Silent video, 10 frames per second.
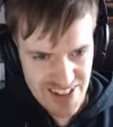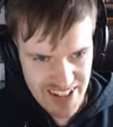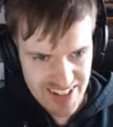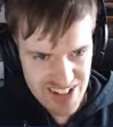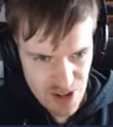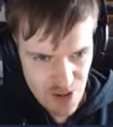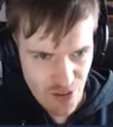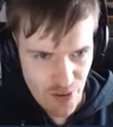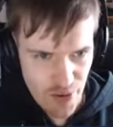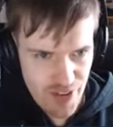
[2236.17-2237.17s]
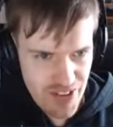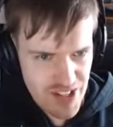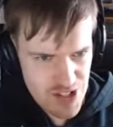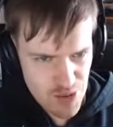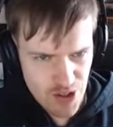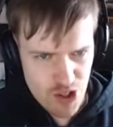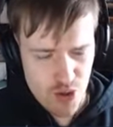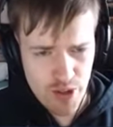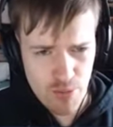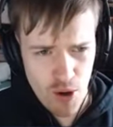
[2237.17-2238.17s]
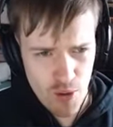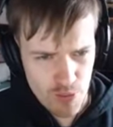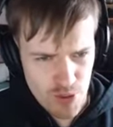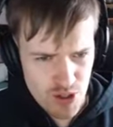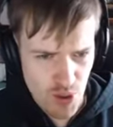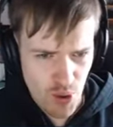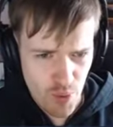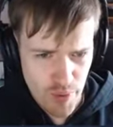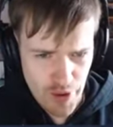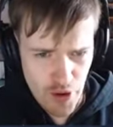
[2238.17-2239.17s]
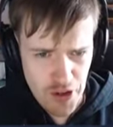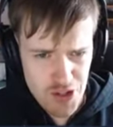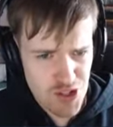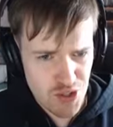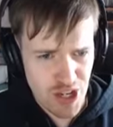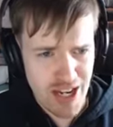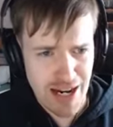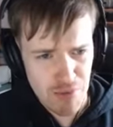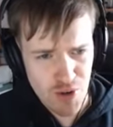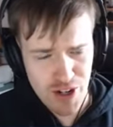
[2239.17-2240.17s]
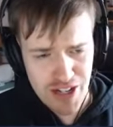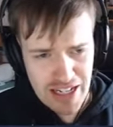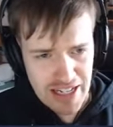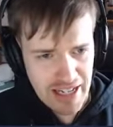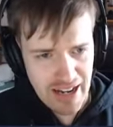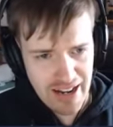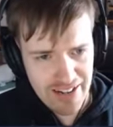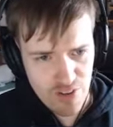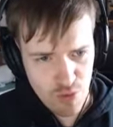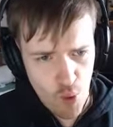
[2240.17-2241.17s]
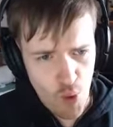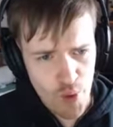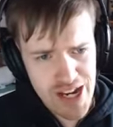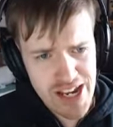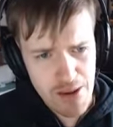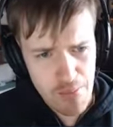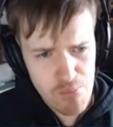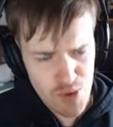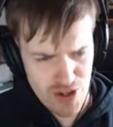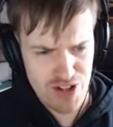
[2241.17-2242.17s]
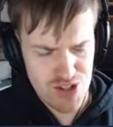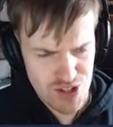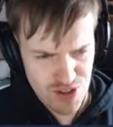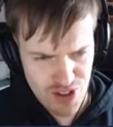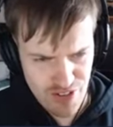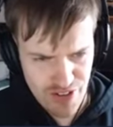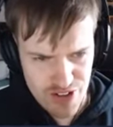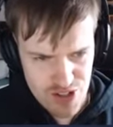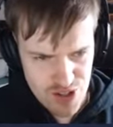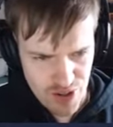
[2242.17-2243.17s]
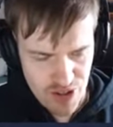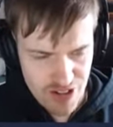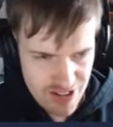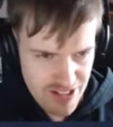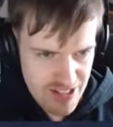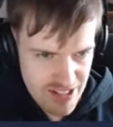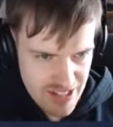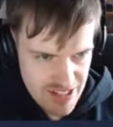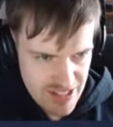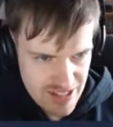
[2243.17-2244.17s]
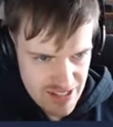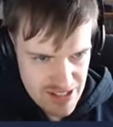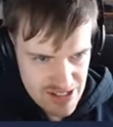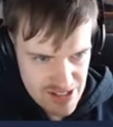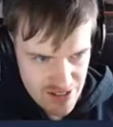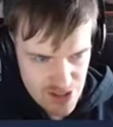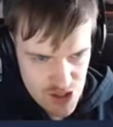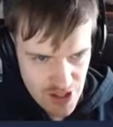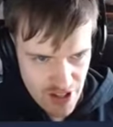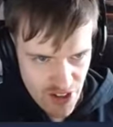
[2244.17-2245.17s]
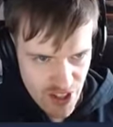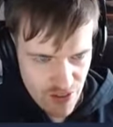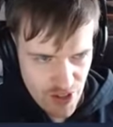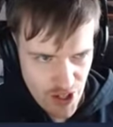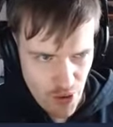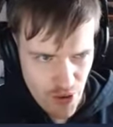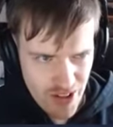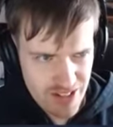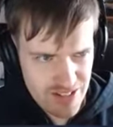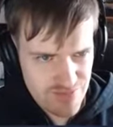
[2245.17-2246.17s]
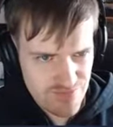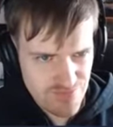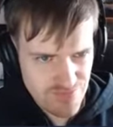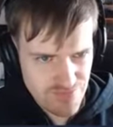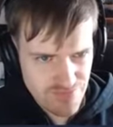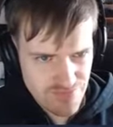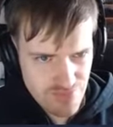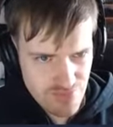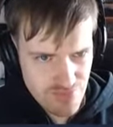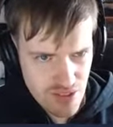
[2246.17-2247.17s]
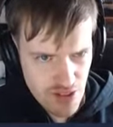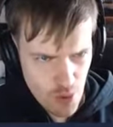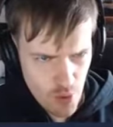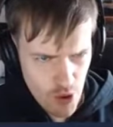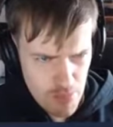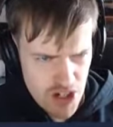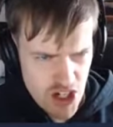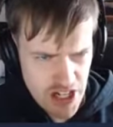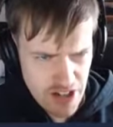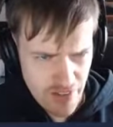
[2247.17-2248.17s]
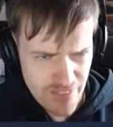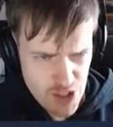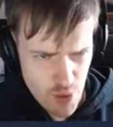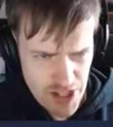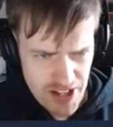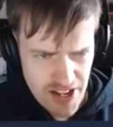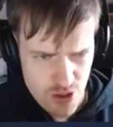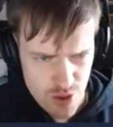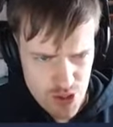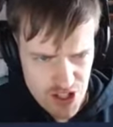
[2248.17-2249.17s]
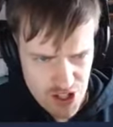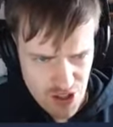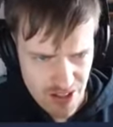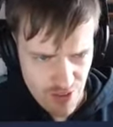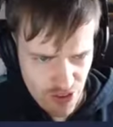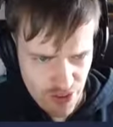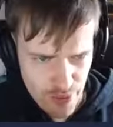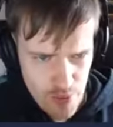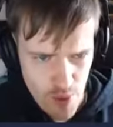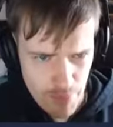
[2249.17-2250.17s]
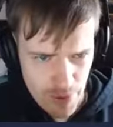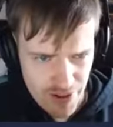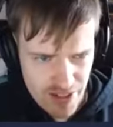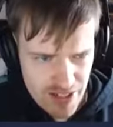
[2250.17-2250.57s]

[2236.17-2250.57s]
okay, let's go for it. So we got Trailer Park Patrol, we got Ursula Cameron, and Rory Munez, I think there is, okay. Let's take out their vehicle. Oh, got a machine gun. That's quite dangerous. That's a level 3 weapon.